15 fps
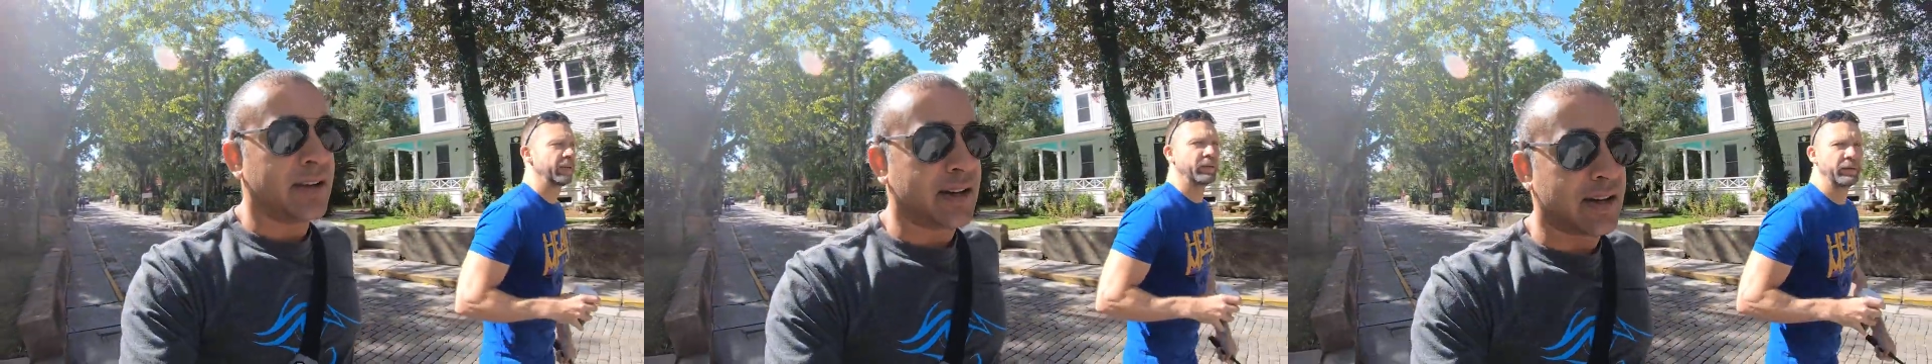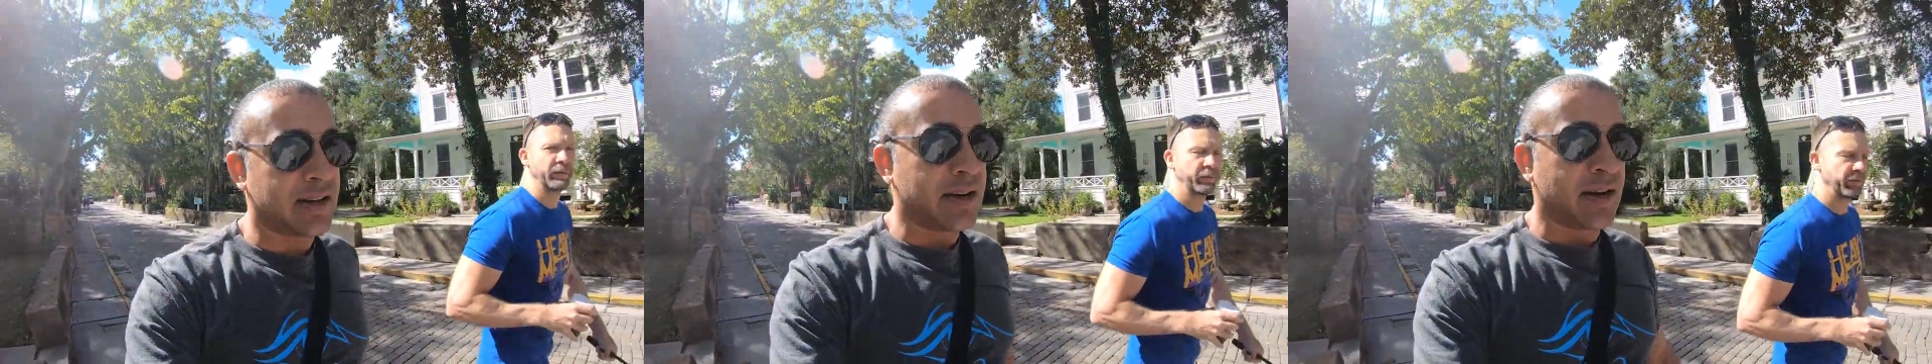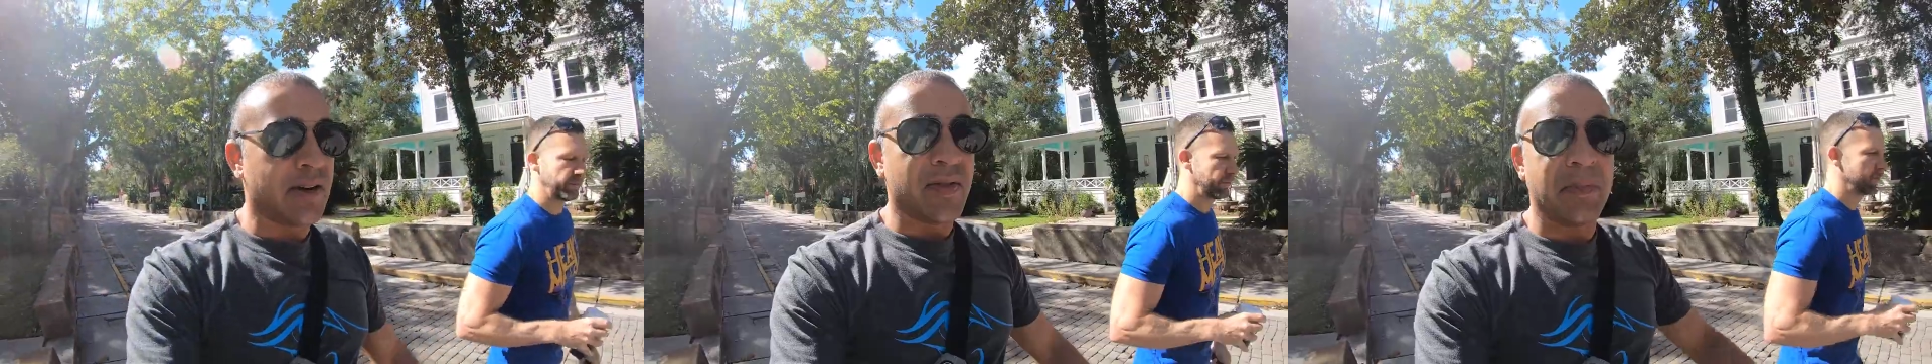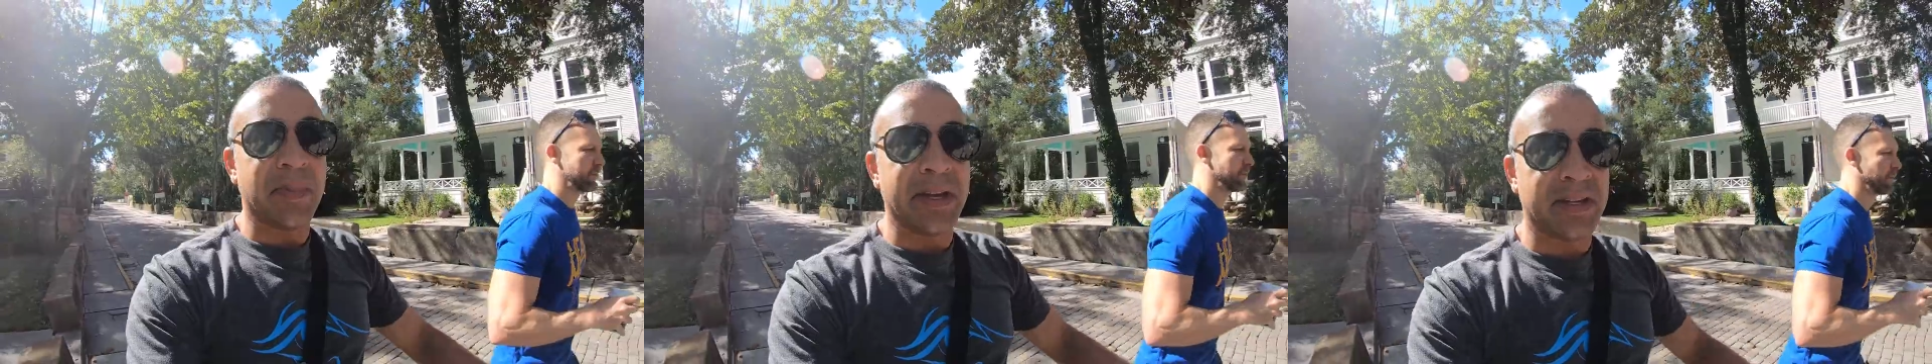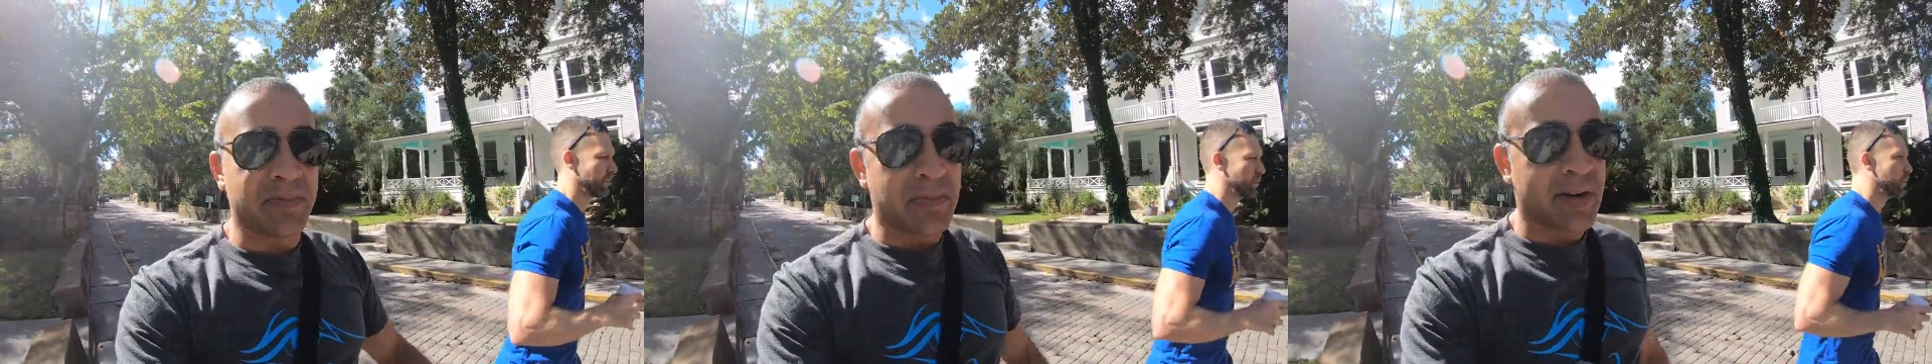Uh, on the
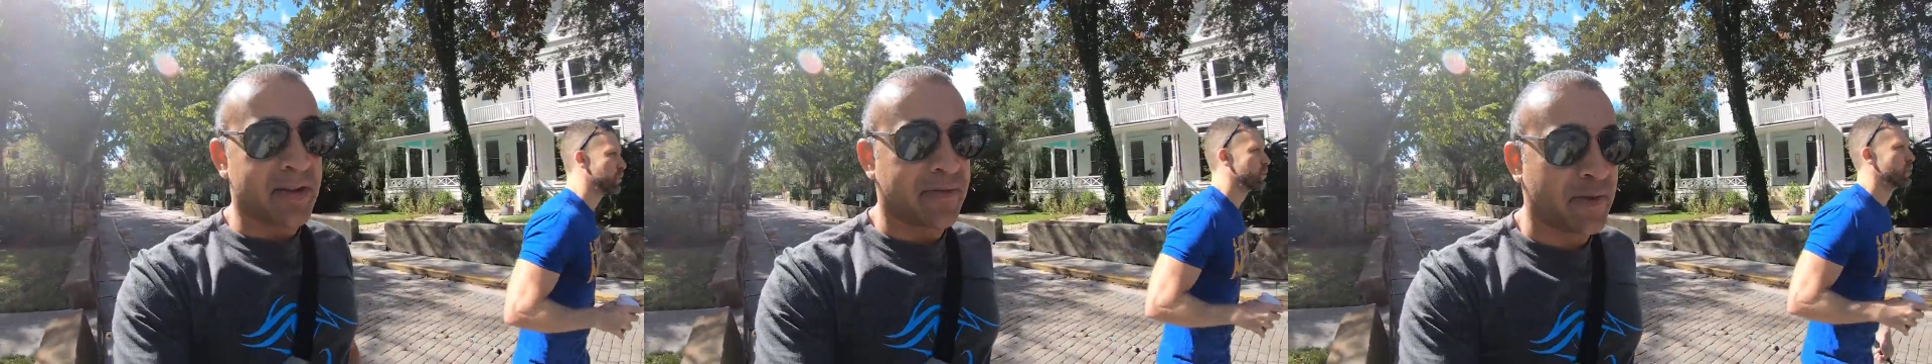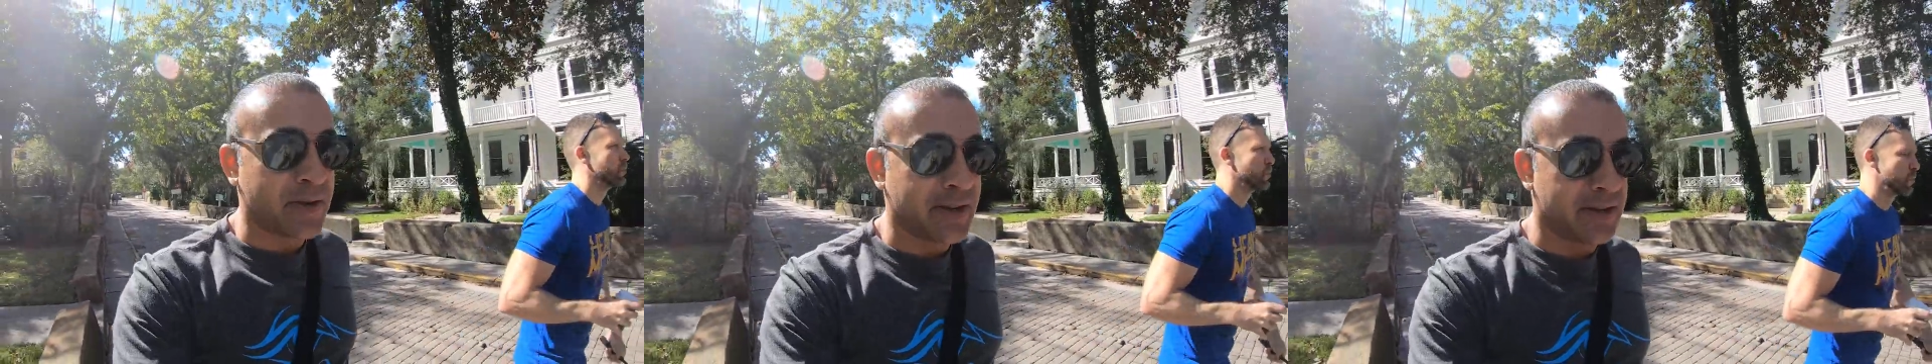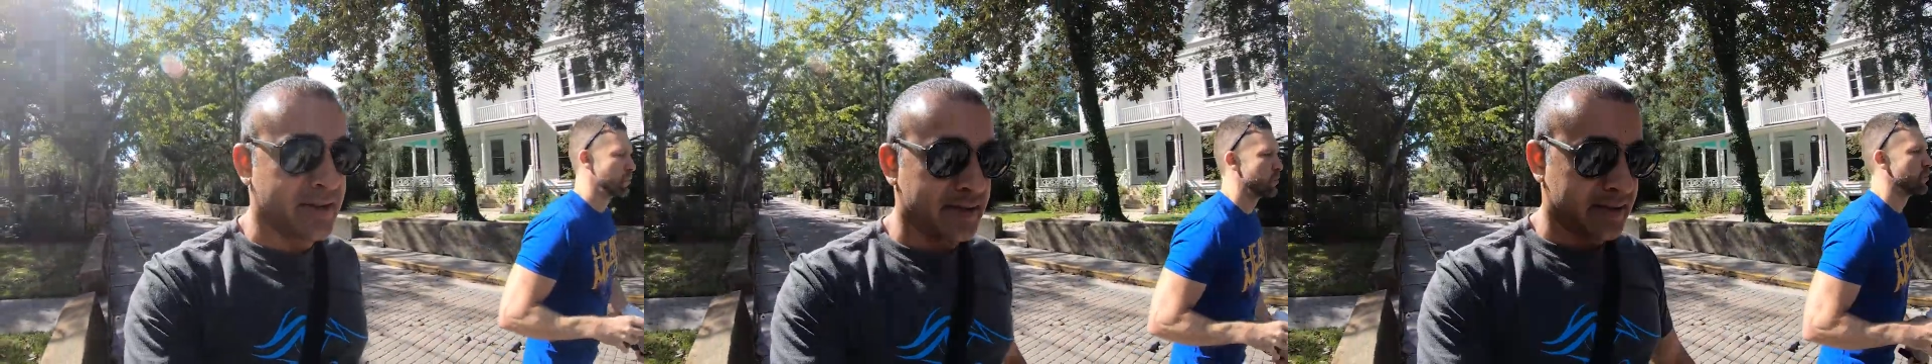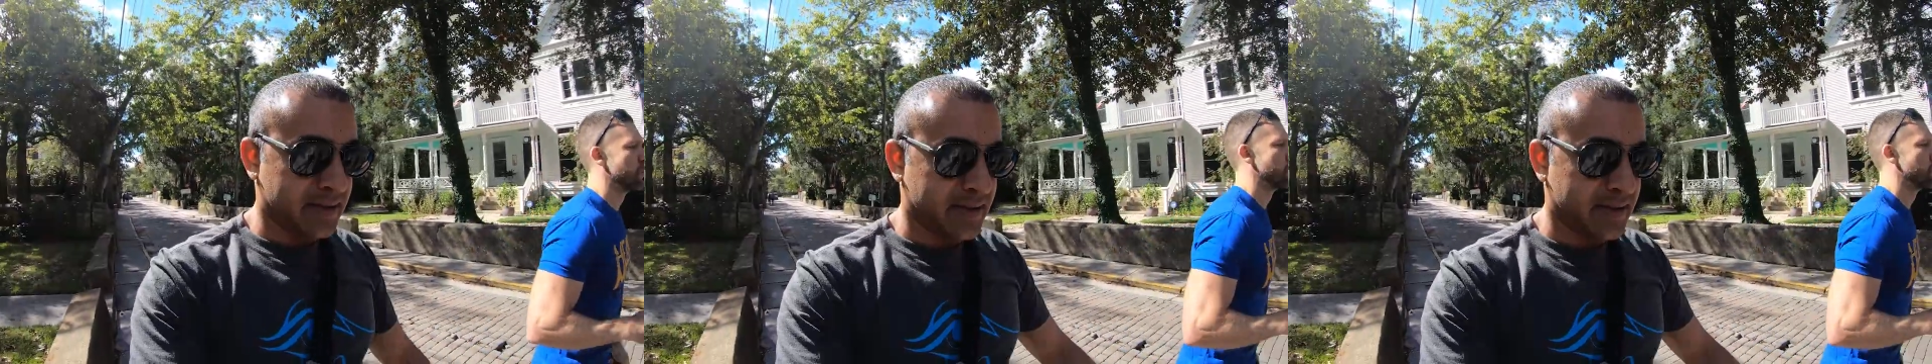beach, barefooted.